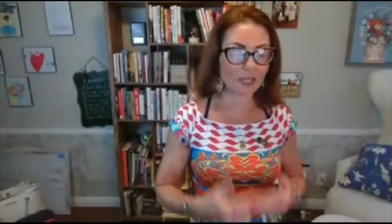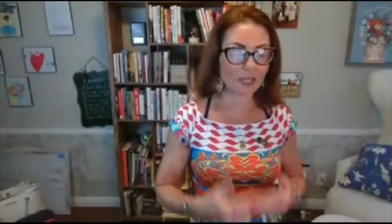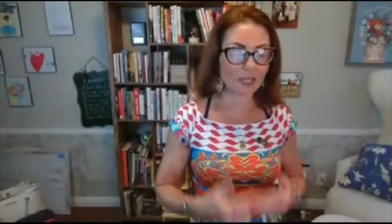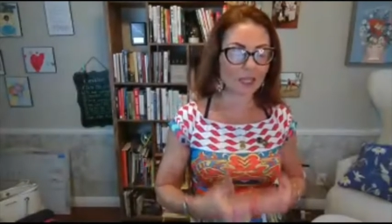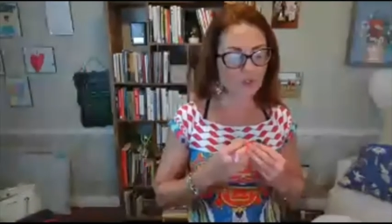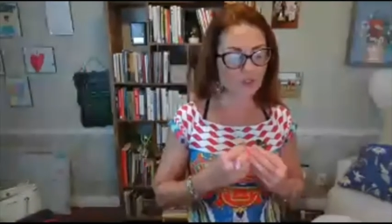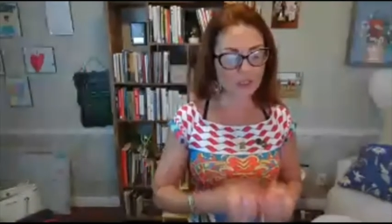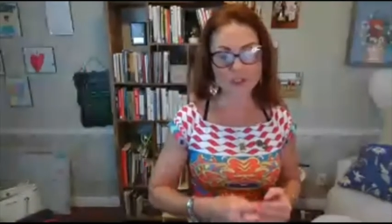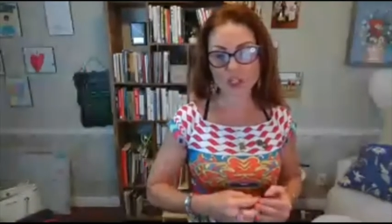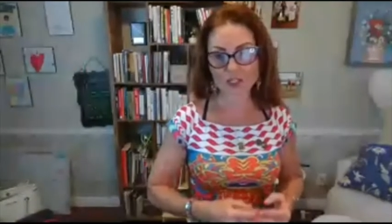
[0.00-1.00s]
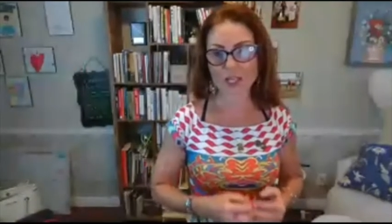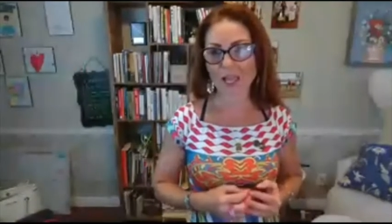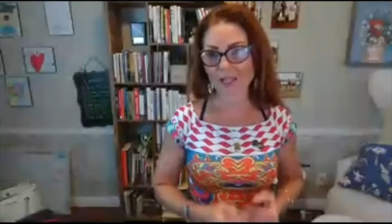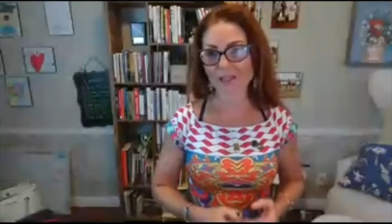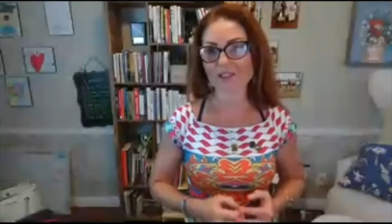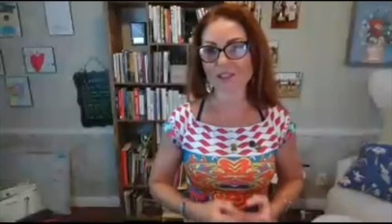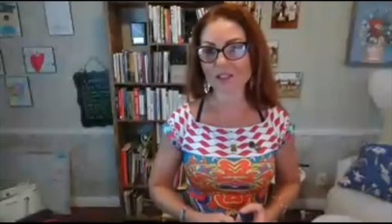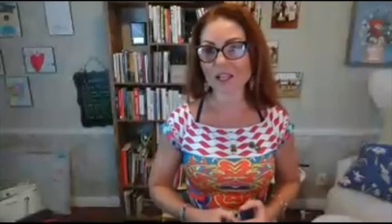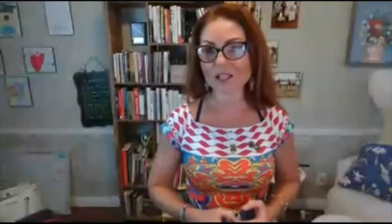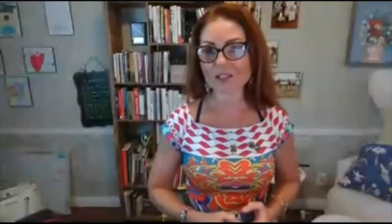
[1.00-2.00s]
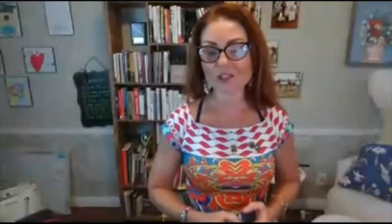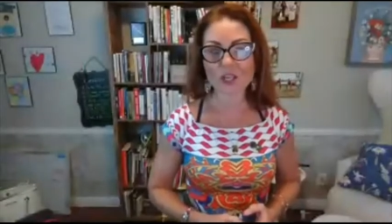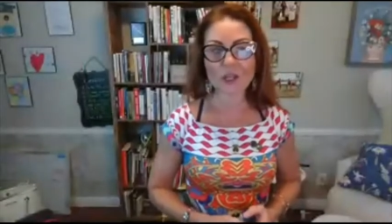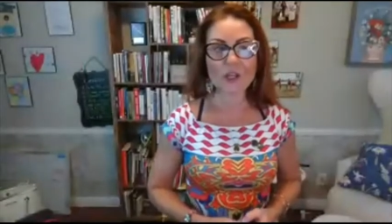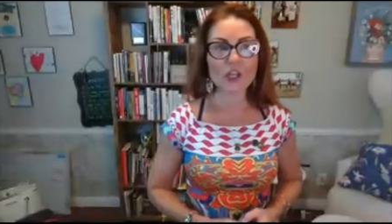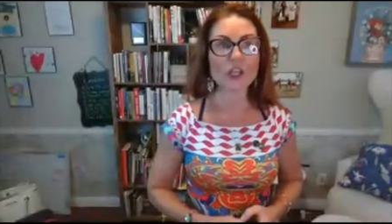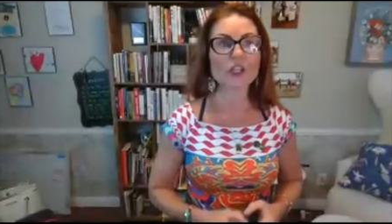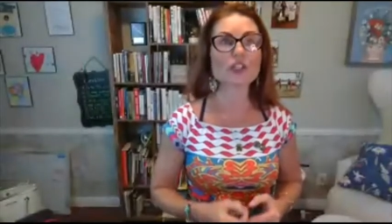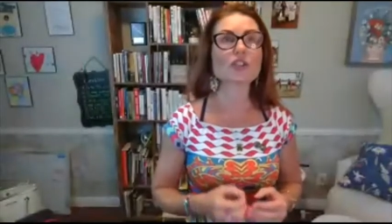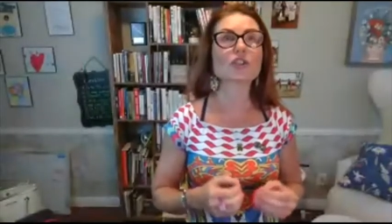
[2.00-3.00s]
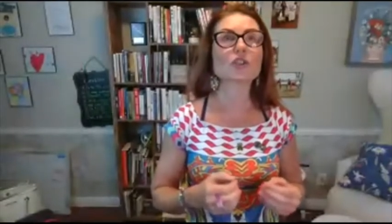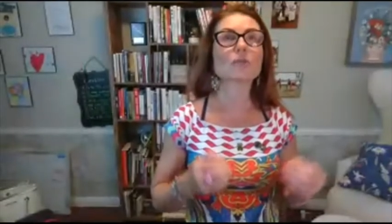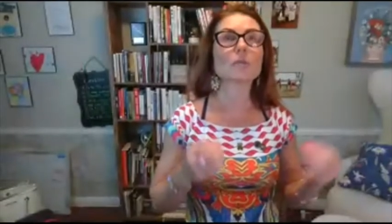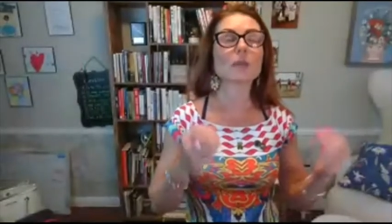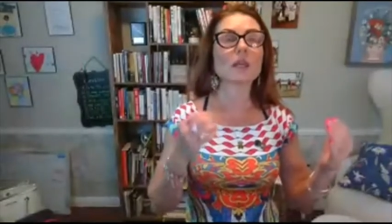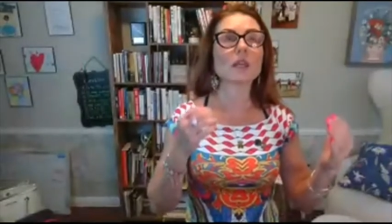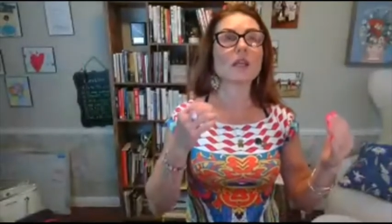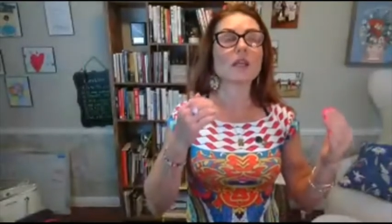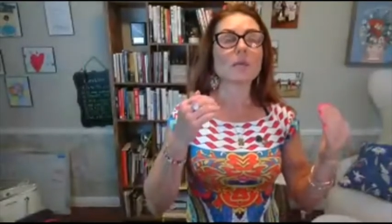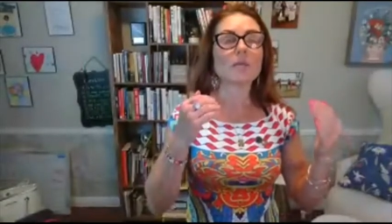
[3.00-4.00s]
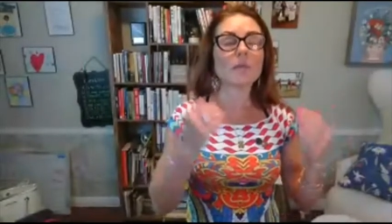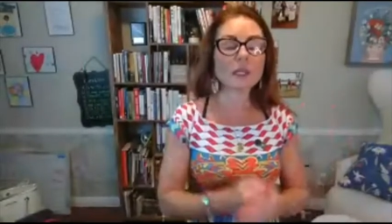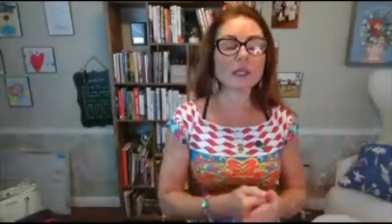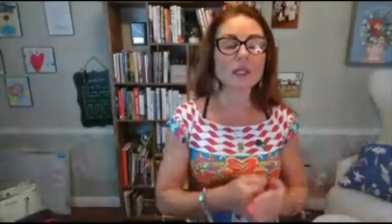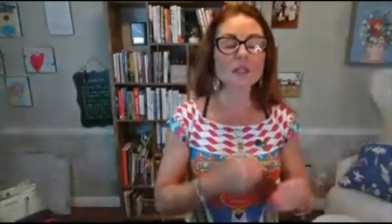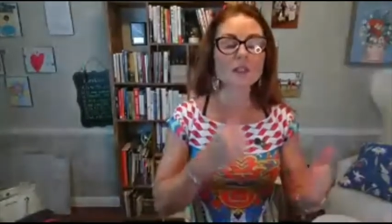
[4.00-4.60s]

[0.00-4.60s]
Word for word: with such an excellence it should be making such